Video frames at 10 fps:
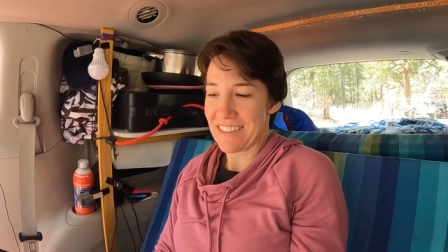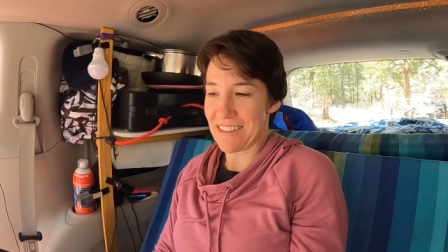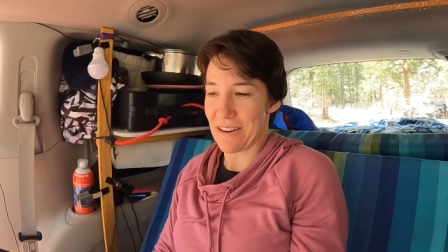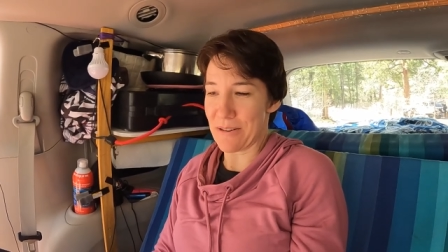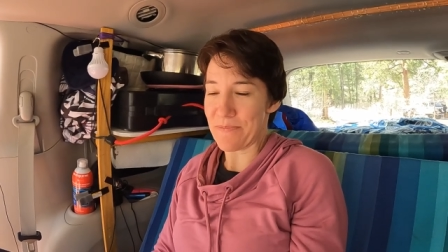
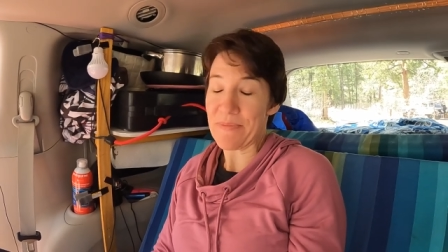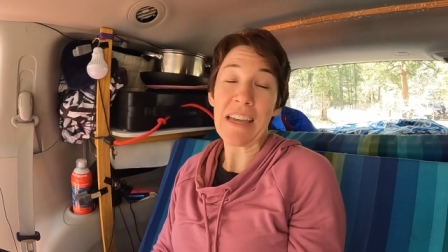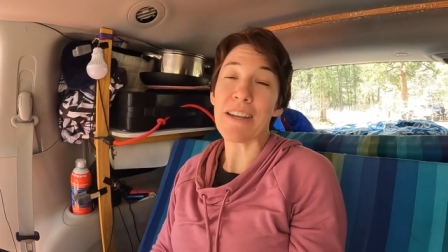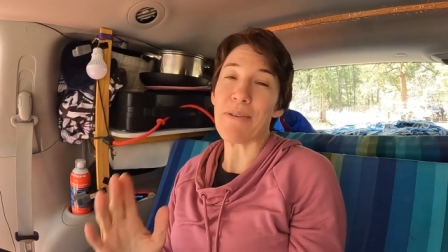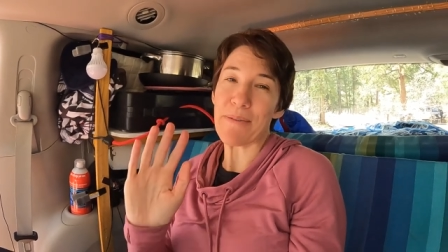So,
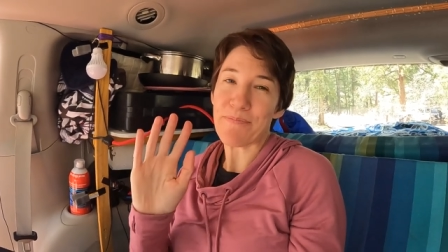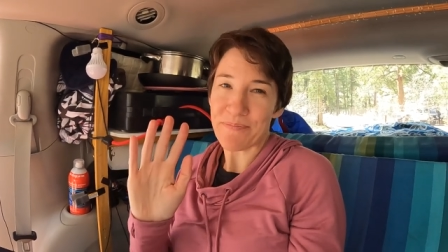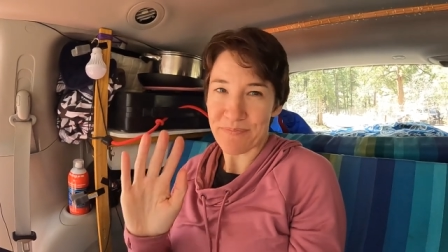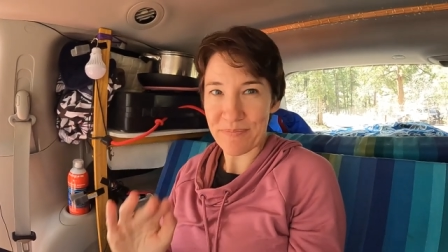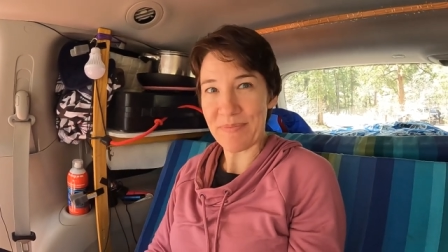anyway,
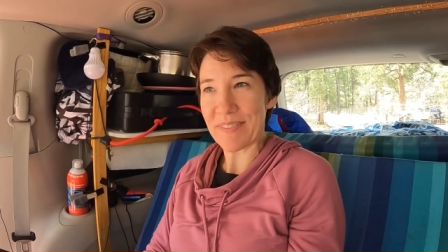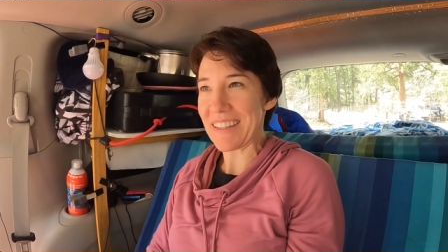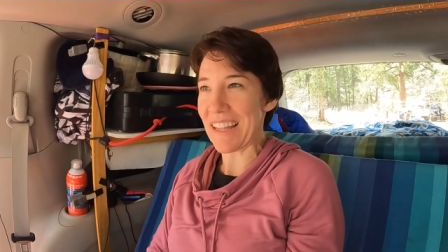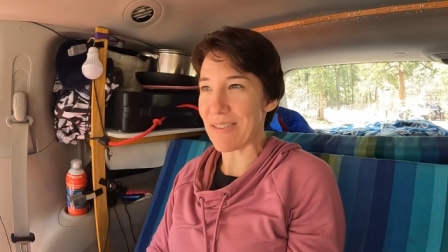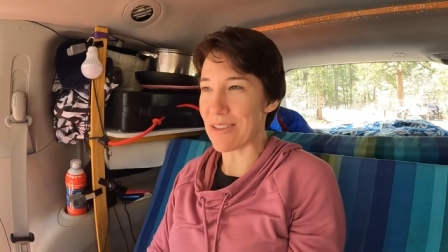
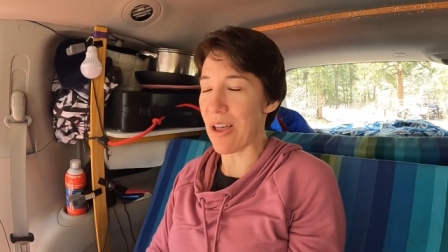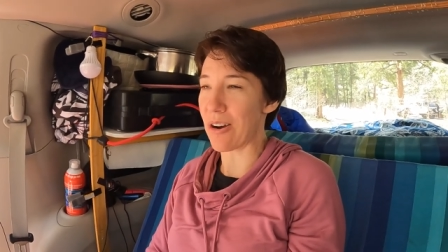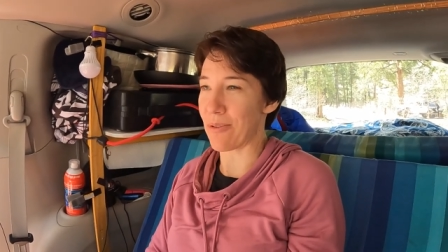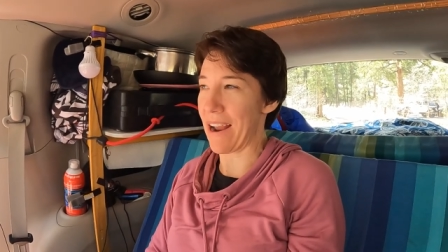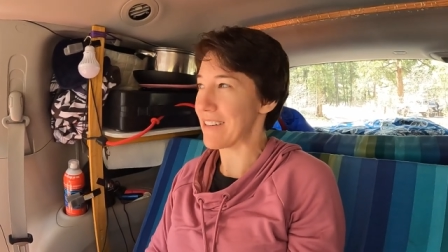that was a
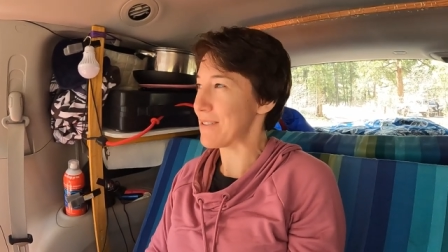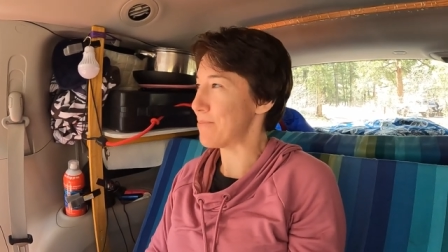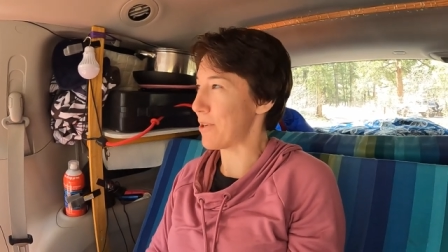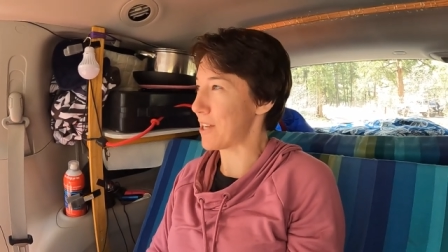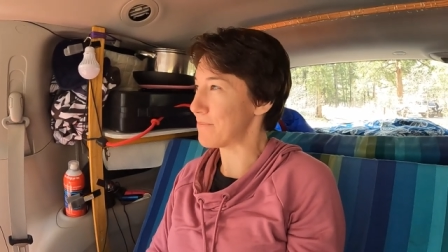long rant,
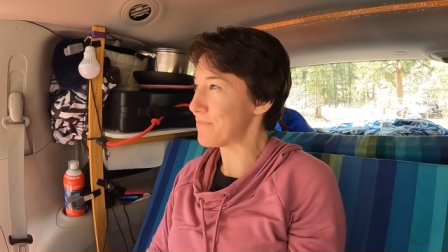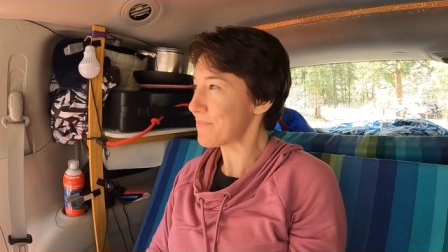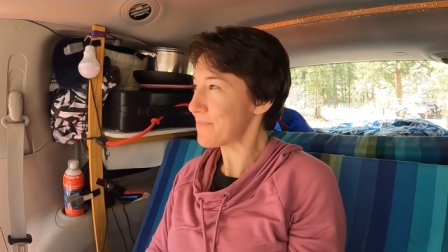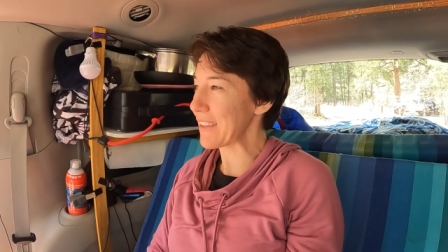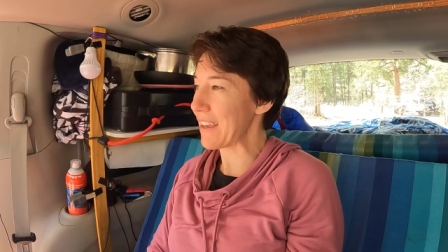but
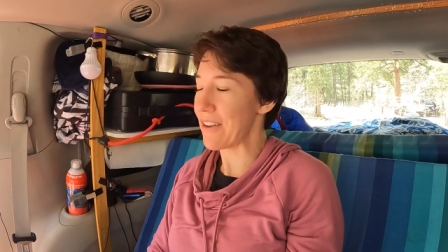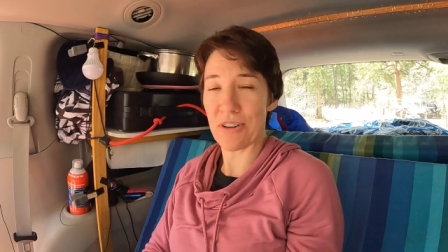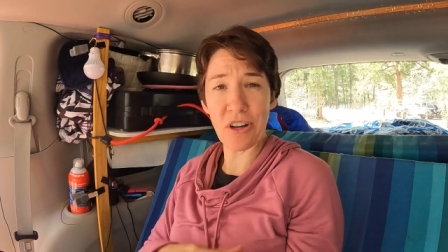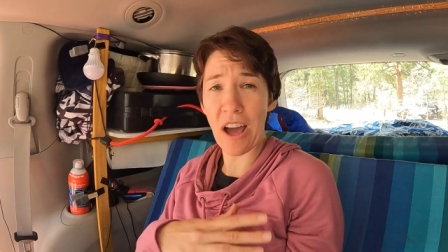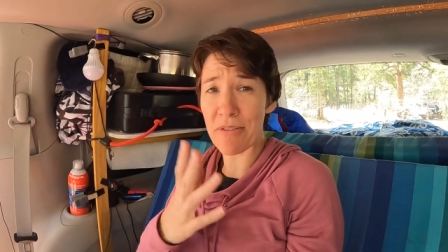if
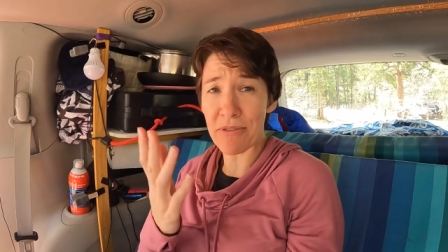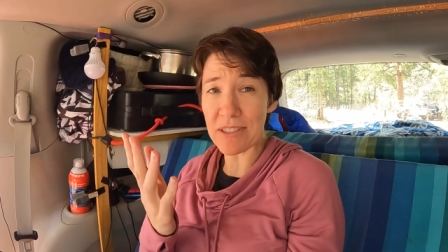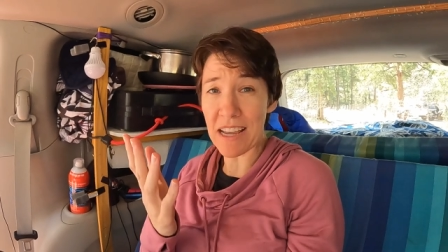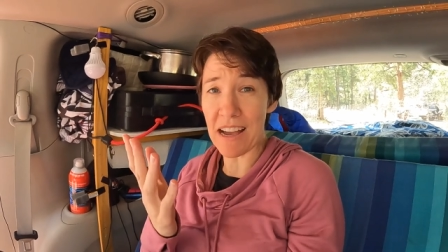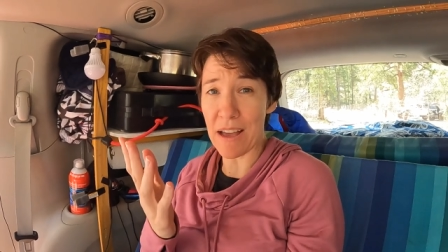you're not
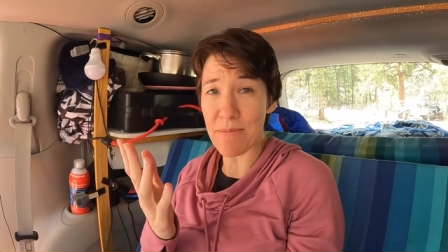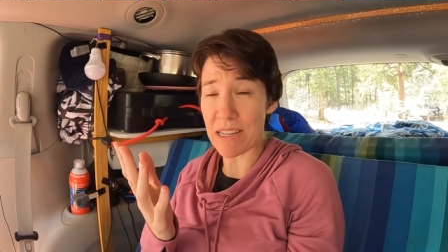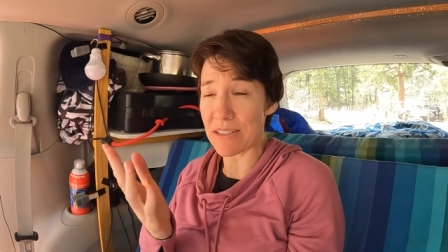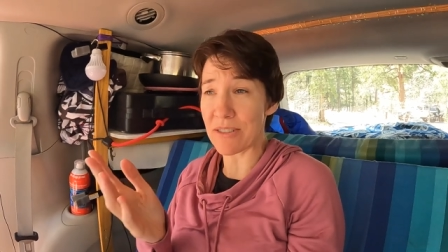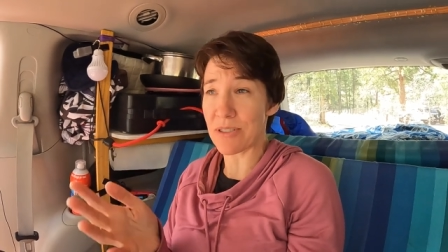full time
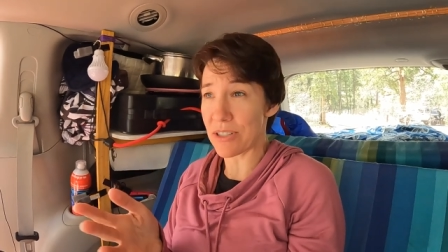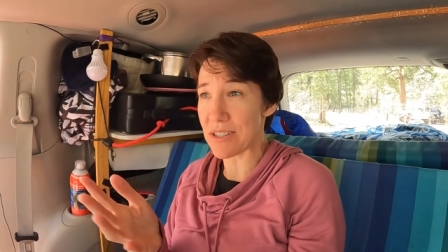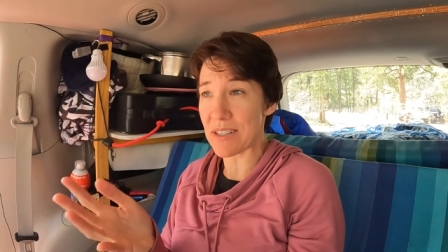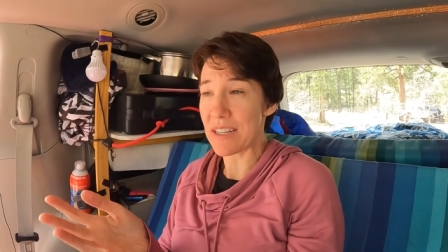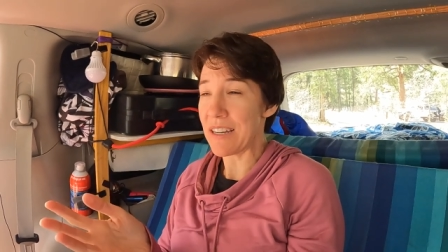and you
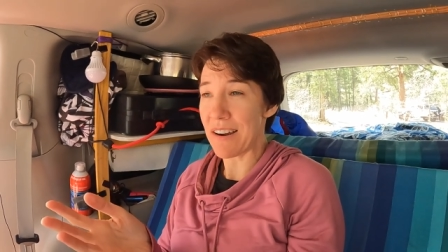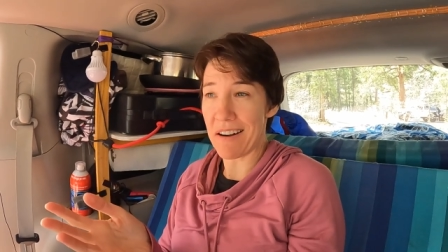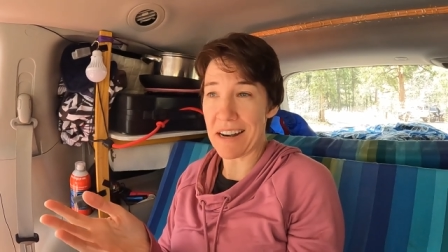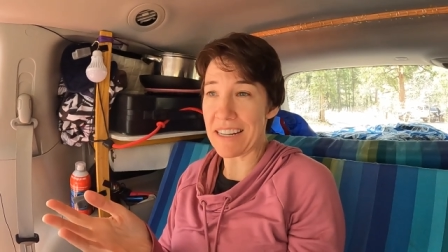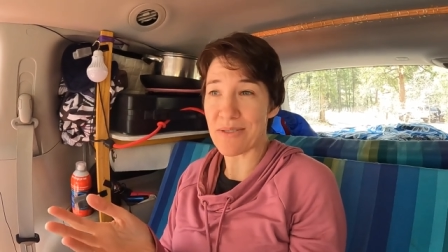just
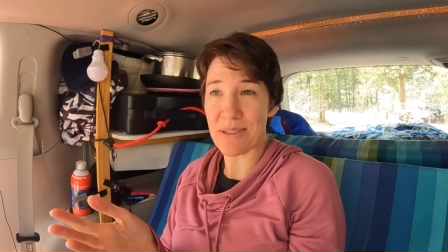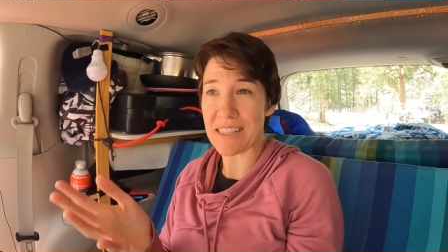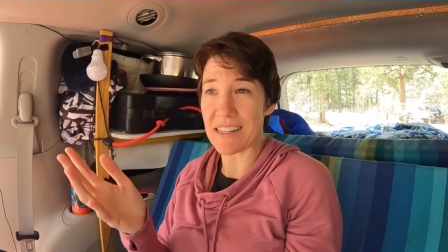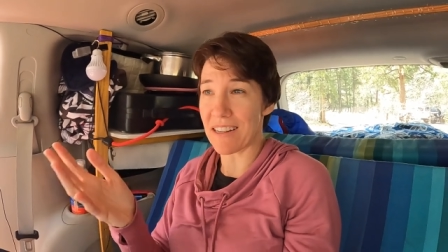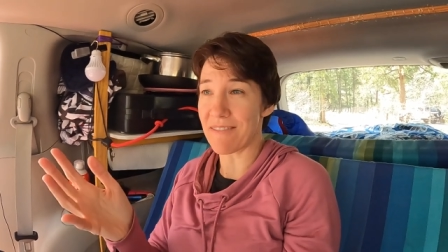are
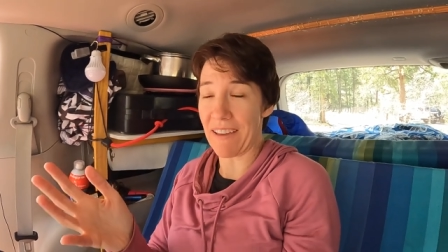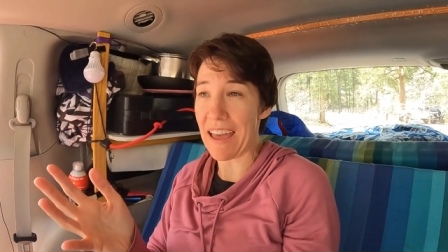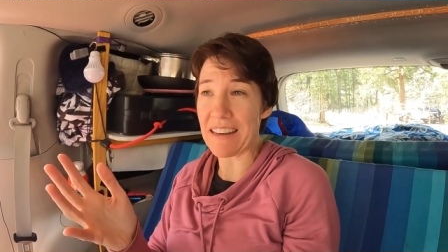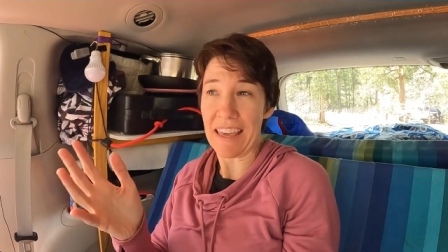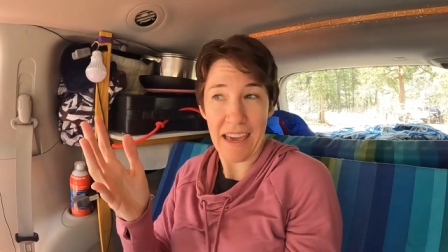interested in
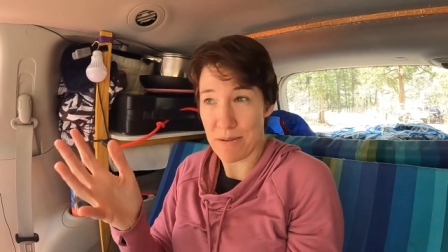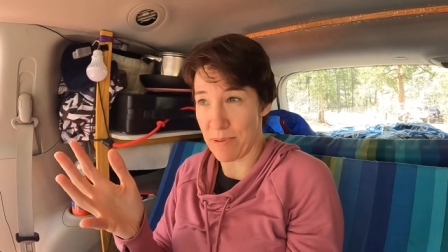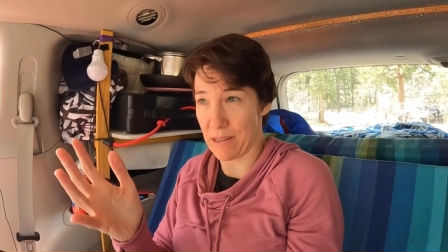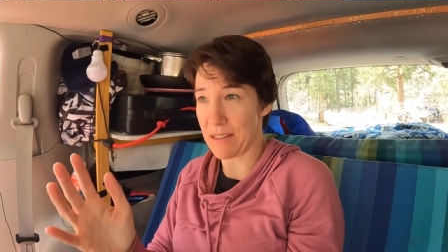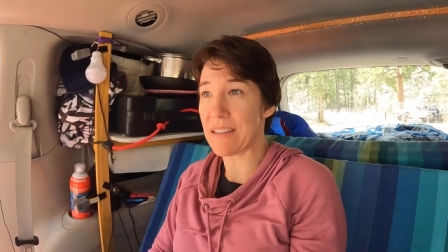van
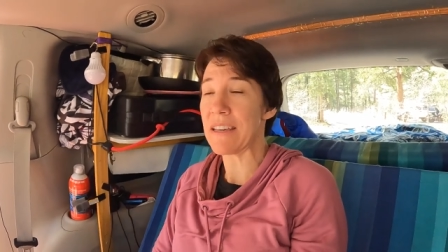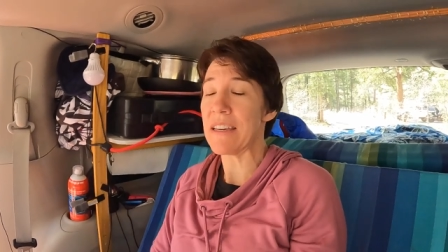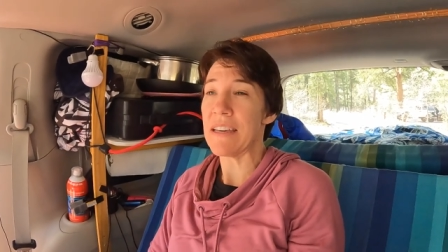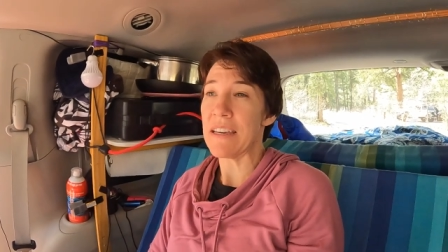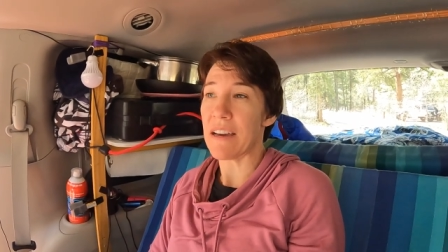camping,
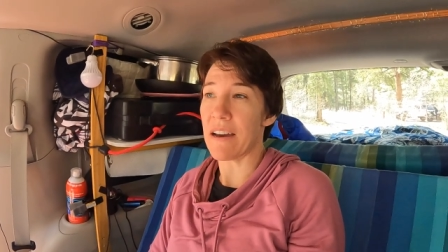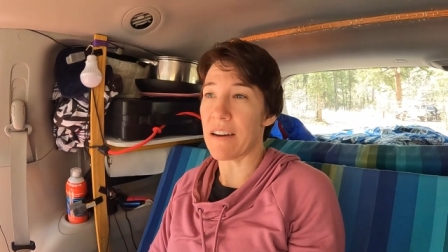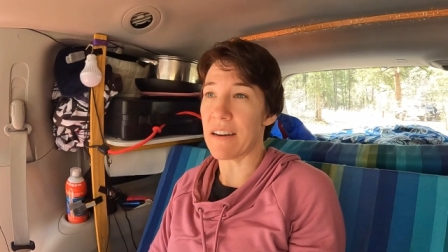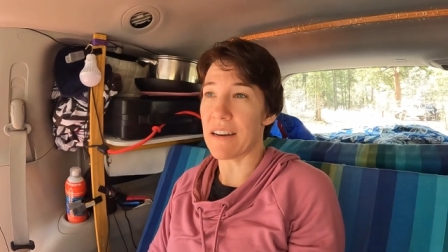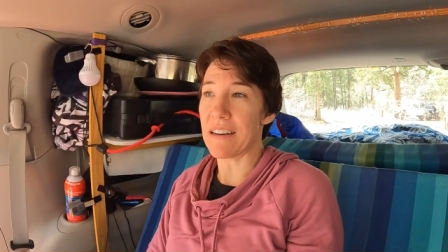
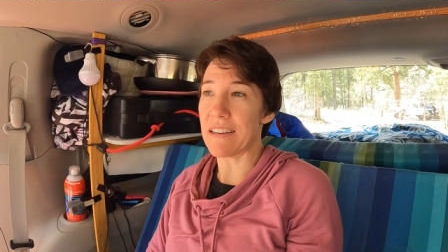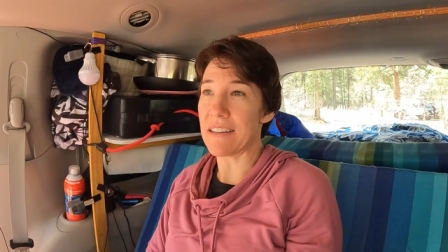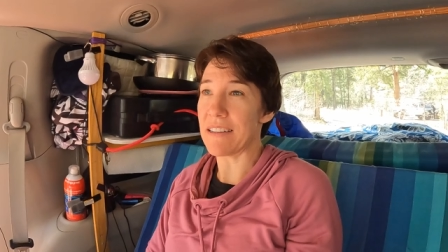uh,